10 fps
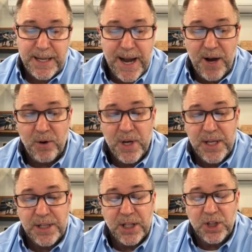Now,
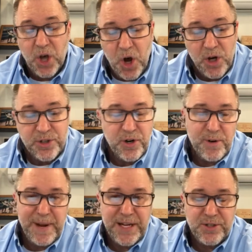the
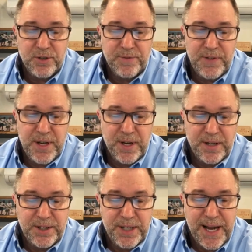long-term answer
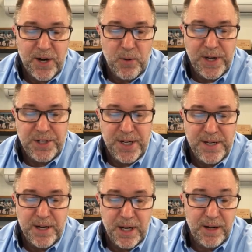to that
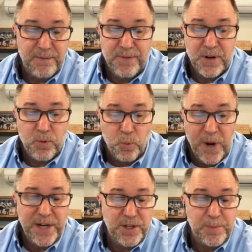question of
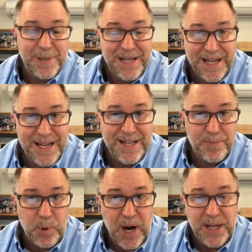when do you begin the
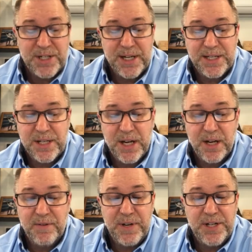process
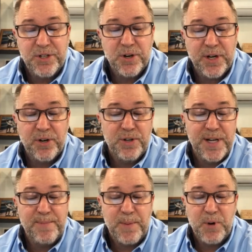of ensuring your
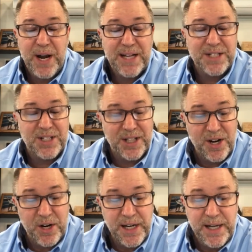team member has
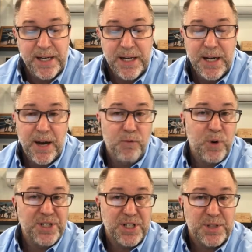clarity of
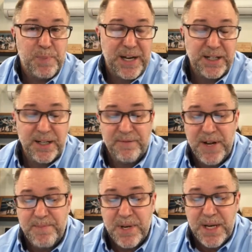what's expected of
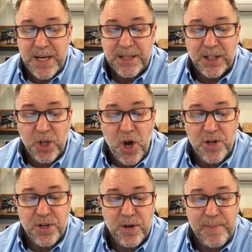them, the
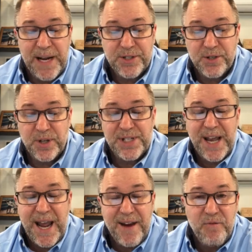long-term answer is
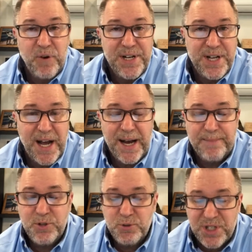every
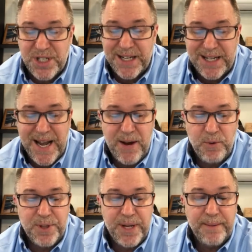time you sit down
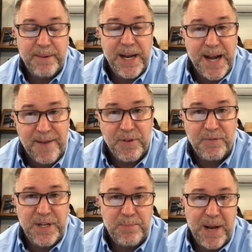with them and have a
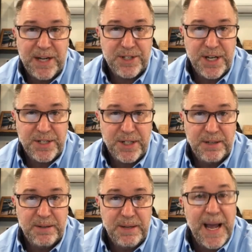feedback
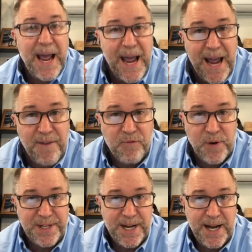session.
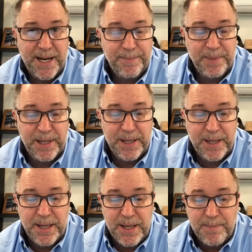Every time.
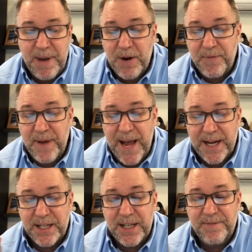Matter of
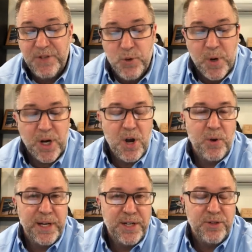fact, if you are
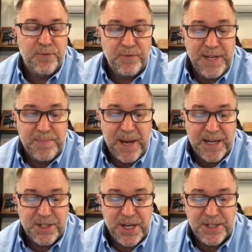going into
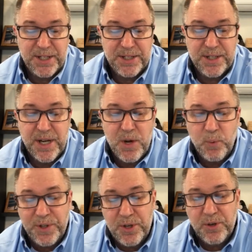feedback sessions
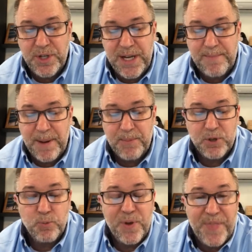with your team
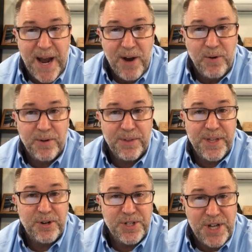members without
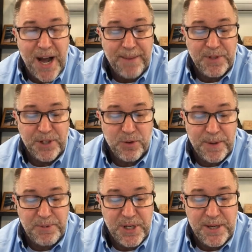their job
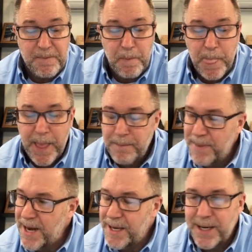description,
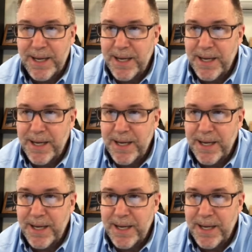man,